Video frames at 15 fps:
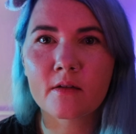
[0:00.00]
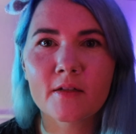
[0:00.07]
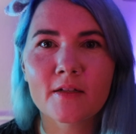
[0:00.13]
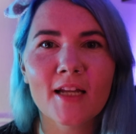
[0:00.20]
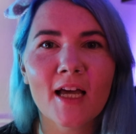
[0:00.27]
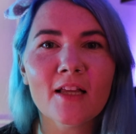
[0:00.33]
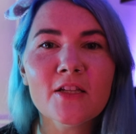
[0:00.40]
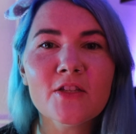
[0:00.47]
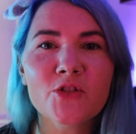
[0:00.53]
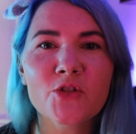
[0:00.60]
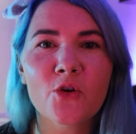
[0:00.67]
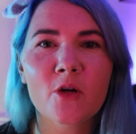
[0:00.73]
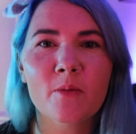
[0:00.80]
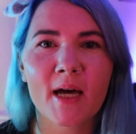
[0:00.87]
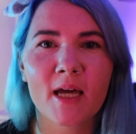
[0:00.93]
Now let's
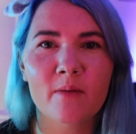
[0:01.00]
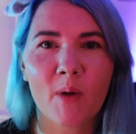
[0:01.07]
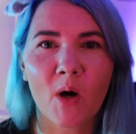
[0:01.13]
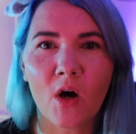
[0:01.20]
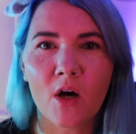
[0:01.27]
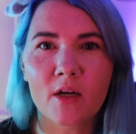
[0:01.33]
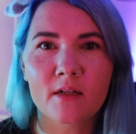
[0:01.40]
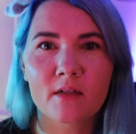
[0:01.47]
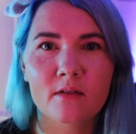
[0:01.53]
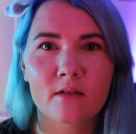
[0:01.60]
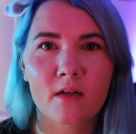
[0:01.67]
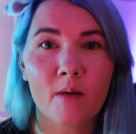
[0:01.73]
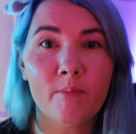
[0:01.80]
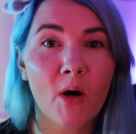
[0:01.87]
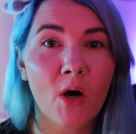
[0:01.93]
talk about a pod.
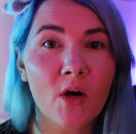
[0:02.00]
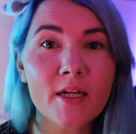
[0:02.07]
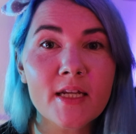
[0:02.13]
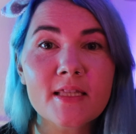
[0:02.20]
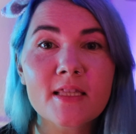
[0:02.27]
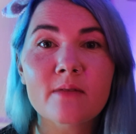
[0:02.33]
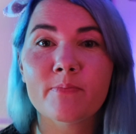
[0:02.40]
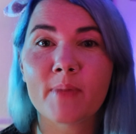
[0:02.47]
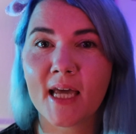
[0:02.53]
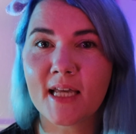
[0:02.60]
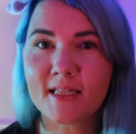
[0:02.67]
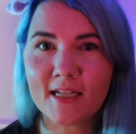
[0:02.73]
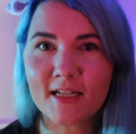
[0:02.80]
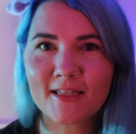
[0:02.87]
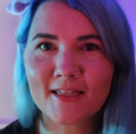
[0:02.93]
A pod is the
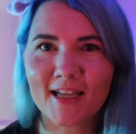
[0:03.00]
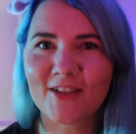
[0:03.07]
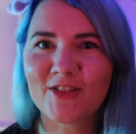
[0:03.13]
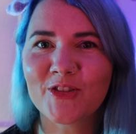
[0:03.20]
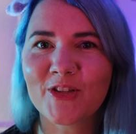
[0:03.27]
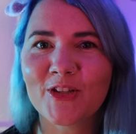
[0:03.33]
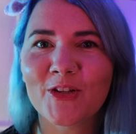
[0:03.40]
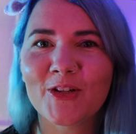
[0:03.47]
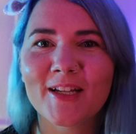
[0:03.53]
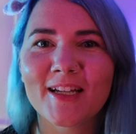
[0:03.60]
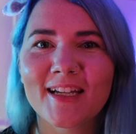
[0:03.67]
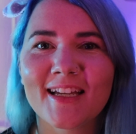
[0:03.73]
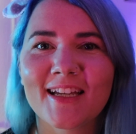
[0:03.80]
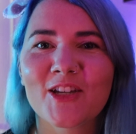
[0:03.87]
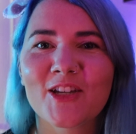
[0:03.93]
basic scheduling unit in